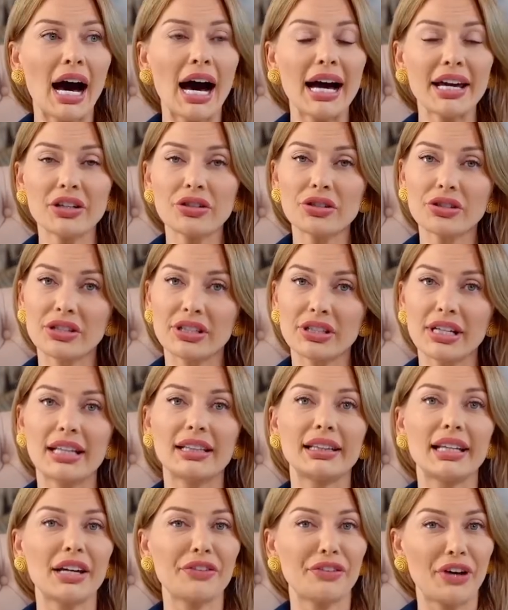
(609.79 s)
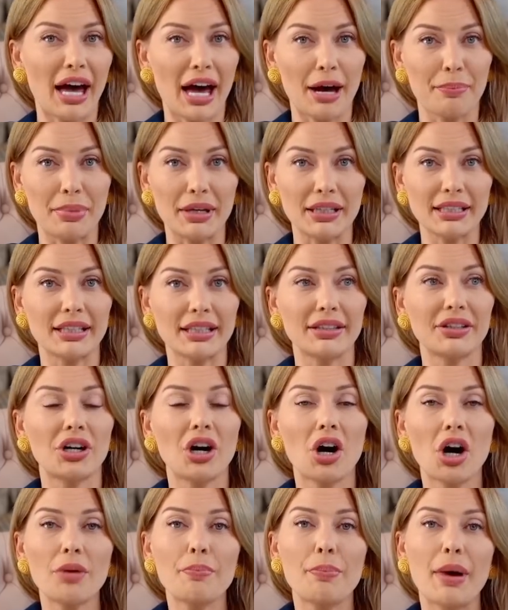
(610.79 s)
I understand life happens and there
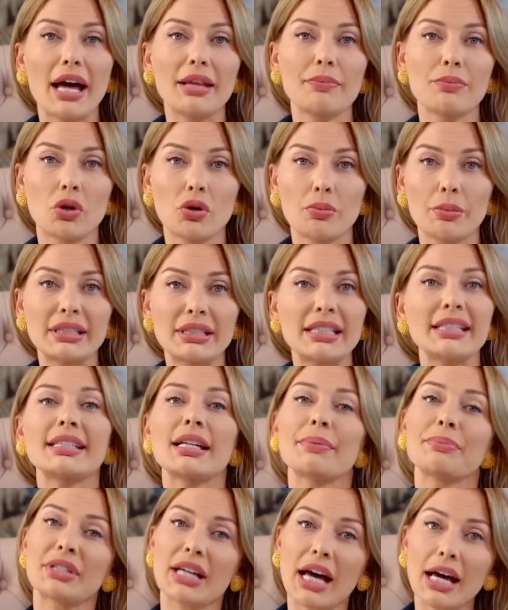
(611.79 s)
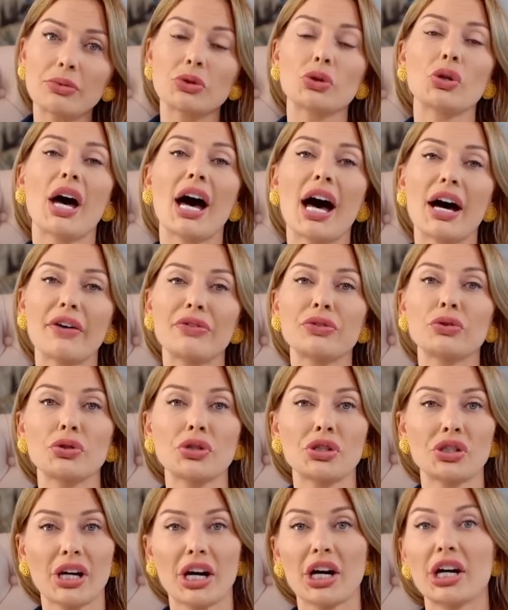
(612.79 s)
are bad moments, and sometimes you have to
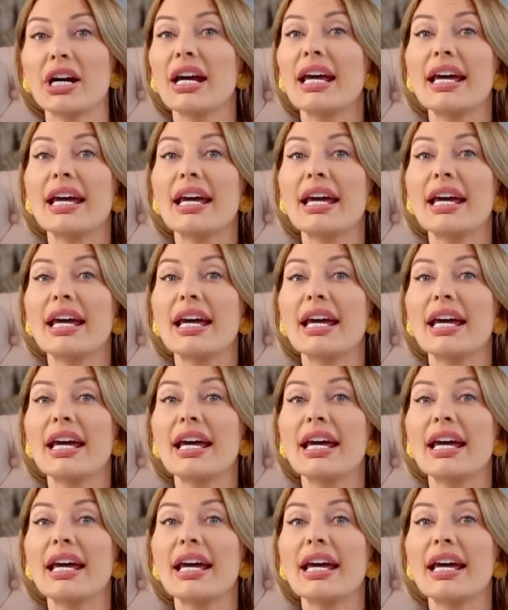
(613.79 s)
share